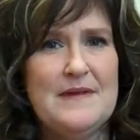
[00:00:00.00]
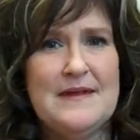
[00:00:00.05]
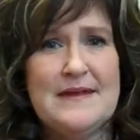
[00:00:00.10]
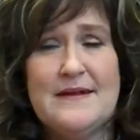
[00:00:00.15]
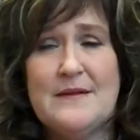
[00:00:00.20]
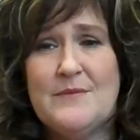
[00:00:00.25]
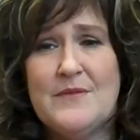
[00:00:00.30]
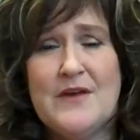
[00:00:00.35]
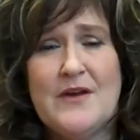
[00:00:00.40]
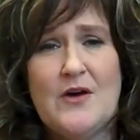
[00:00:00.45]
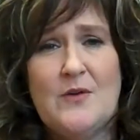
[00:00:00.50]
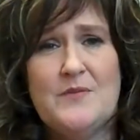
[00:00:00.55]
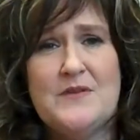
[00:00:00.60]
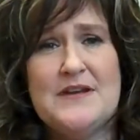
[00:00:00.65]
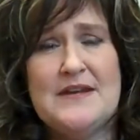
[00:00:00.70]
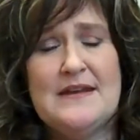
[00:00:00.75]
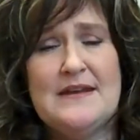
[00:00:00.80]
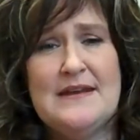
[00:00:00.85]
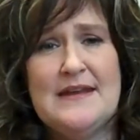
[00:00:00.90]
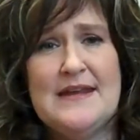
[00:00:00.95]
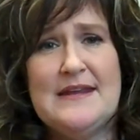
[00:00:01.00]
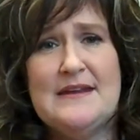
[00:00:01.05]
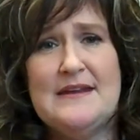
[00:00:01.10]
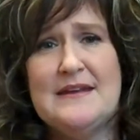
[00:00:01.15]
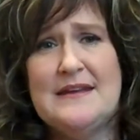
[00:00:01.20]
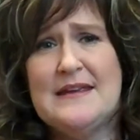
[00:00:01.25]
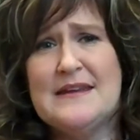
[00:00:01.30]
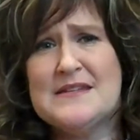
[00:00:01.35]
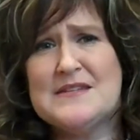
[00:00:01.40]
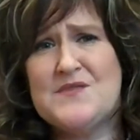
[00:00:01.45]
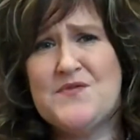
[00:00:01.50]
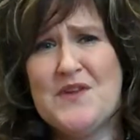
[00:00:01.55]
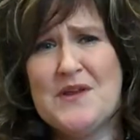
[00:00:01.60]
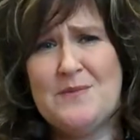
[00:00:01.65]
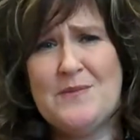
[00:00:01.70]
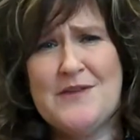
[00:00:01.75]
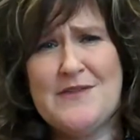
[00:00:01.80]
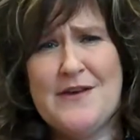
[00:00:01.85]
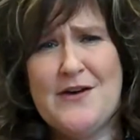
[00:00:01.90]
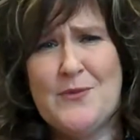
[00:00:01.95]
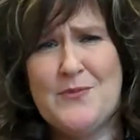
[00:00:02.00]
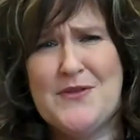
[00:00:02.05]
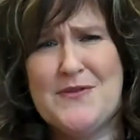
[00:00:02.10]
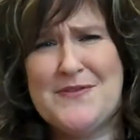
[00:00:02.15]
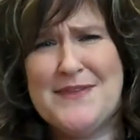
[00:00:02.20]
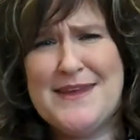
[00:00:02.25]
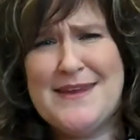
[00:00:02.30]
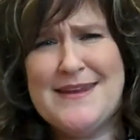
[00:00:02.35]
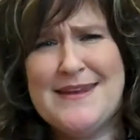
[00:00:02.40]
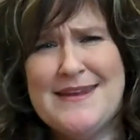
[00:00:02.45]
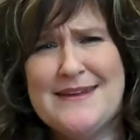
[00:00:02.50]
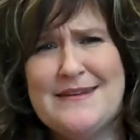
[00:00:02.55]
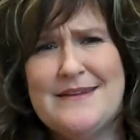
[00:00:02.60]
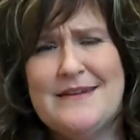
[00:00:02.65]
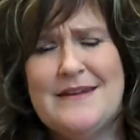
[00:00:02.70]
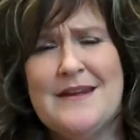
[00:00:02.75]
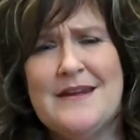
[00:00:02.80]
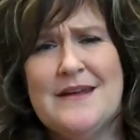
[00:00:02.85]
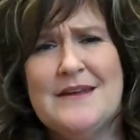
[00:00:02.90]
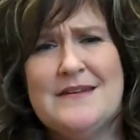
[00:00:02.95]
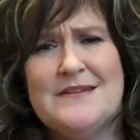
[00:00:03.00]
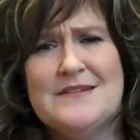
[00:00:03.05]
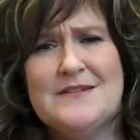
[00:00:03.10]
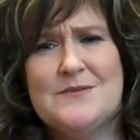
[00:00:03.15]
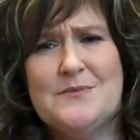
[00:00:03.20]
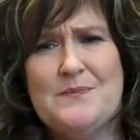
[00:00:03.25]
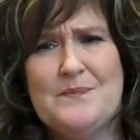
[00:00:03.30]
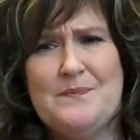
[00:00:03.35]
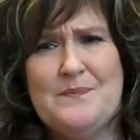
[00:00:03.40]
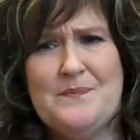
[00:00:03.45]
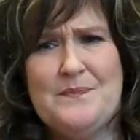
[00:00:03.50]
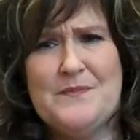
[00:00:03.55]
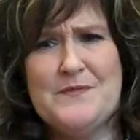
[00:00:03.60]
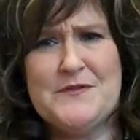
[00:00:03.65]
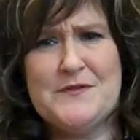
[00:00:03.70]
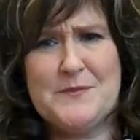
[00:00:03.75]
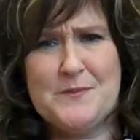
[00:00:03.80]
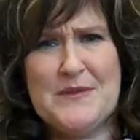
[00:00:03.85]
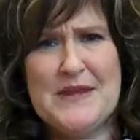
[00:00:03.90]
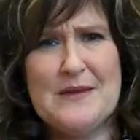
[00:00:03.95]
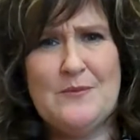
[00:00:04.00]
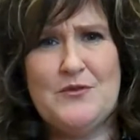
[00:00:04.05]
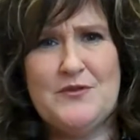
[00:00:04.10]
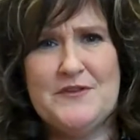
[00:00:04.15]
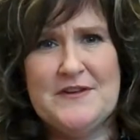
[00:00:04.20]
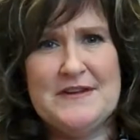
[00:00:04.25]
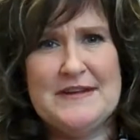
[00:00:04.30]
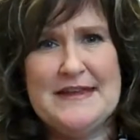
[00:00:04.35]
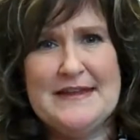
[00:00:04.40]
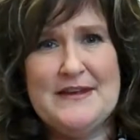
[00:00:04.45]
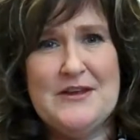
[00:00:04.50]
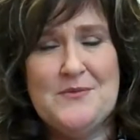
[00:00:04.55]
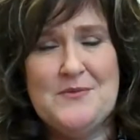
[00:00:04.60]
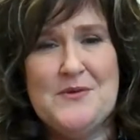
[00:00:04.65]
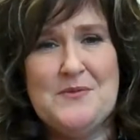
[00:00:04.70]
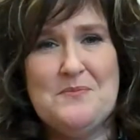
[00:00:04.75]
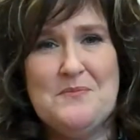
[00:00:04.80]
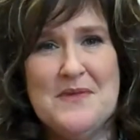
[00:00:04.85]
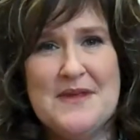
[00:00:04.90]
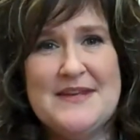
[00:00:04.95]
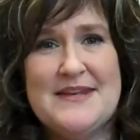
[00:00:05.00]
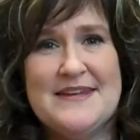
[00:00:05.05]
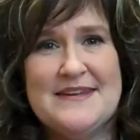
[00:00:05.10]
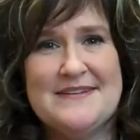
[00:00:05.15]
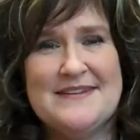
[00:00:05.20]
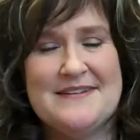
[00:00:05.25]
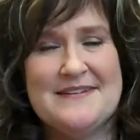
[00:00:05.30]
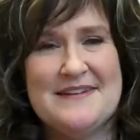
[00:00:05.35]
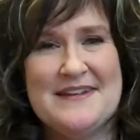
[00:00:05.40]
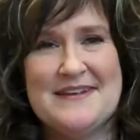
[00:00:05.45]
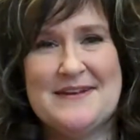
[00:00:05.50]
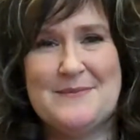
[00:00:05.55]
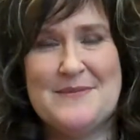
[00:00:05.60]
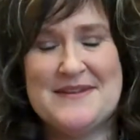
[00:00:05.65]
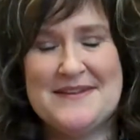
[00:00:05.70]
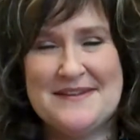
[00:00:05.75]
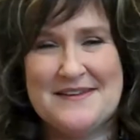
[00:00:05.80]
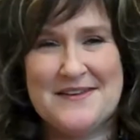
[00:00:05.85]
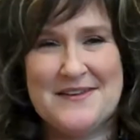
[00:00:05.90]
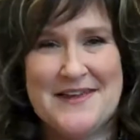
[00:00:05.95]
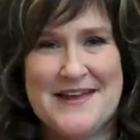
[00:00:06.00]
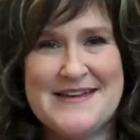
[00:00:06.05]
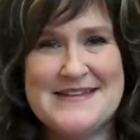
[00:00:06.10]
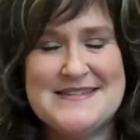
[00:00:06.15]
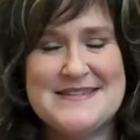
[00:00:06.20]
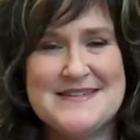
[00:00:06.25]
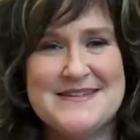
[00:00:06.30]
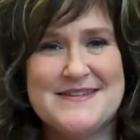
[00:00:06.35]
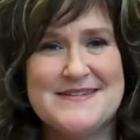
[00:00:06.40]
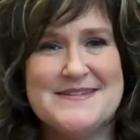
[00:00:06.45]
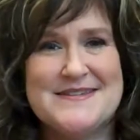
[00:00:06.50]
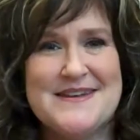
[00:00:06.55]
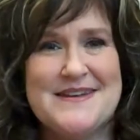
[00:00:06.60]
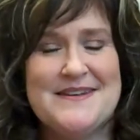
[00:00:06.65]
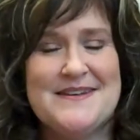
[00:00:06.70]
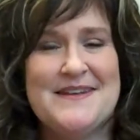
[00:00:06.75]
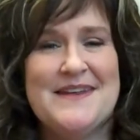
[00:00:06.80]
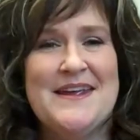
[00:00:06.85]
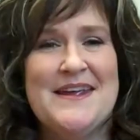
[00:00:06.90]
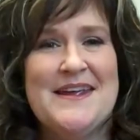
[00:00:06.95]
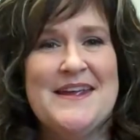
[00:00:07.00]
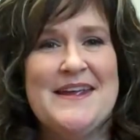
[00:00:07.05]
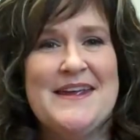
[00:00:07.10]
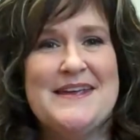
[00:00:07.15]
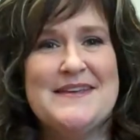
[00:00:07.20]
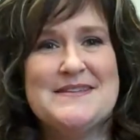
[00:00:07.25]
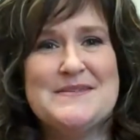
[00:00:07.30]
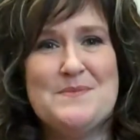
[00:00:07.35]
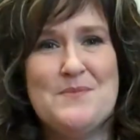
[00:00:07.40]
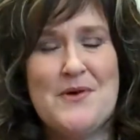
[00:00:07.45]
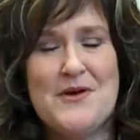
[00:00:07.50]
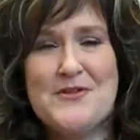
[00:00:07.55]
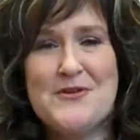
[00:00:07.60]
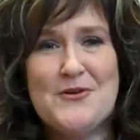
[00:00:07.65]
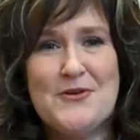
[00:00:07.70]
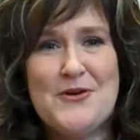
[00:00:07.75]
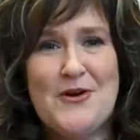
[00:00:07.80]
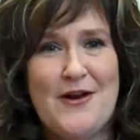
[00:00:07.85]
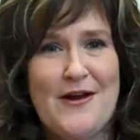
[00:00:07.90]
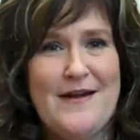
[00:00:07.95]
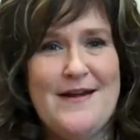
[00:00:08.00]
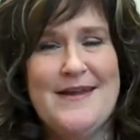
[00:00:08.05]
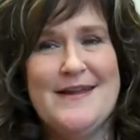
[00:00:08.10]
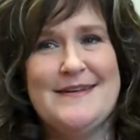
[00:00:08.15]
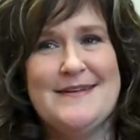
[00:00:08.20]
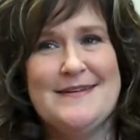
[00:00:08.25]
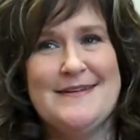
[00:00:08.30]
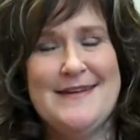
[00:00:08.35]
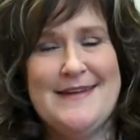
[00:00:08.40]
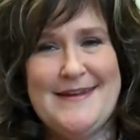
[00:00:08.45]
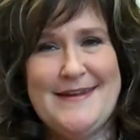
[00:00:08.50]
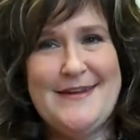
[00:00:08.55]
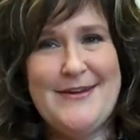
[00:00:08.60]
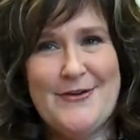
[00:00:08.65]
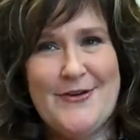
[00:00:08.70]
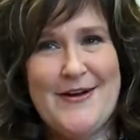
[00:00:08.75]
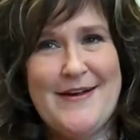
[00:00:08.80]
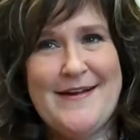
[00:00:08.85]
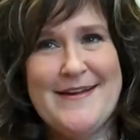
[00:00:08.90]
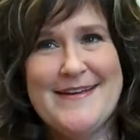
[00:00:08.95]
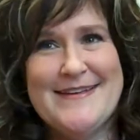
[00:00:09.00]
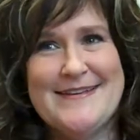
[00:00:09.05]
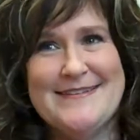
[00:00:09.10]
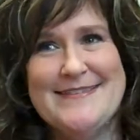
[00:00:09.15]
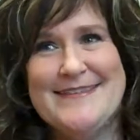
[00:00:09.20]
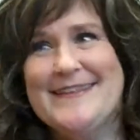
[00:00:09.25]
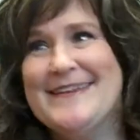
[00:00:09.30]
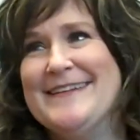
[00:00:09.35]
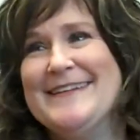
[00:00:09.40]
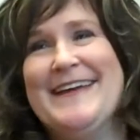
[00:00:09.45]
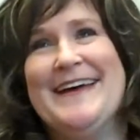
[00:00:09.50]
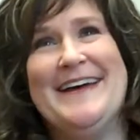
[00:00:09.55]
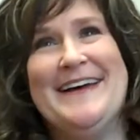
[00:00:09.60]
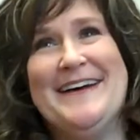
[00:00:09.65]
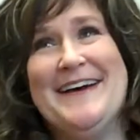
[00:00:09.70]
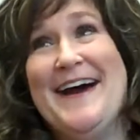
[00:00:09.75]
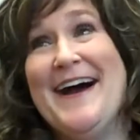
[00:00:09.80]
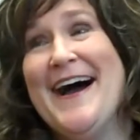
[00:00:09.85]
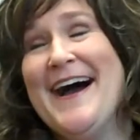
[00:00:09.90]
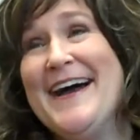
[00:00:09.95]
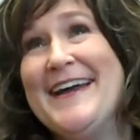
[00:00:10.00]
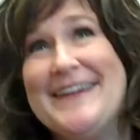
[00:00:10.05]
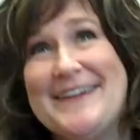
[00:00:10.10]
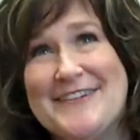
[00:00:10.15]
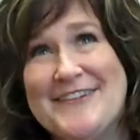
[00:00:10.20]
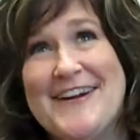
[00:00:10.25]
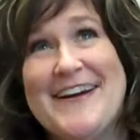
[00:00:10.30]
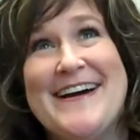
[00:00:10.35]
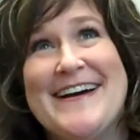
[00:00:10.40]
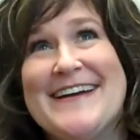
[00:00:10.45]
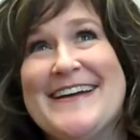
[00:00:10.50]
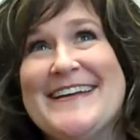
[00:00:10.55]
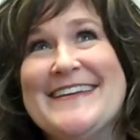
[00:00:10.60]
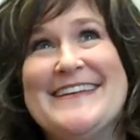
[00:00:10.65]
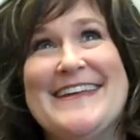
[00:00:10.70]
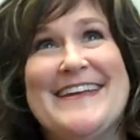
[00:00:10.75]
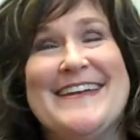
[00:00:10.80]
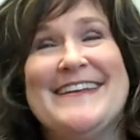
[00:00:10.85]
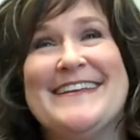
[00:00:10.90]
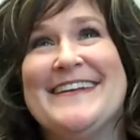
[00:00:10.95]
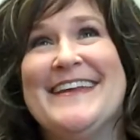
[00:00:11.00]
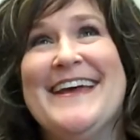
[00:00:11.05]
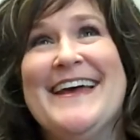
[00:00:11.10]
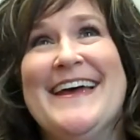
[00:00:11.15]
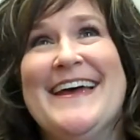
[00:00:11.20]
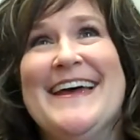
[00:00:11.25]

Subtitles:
get him the help that he needed and get his family the help that they needed to be able to get him admitted and get him into classes. And his mother cried, and he cried, and then I cried, and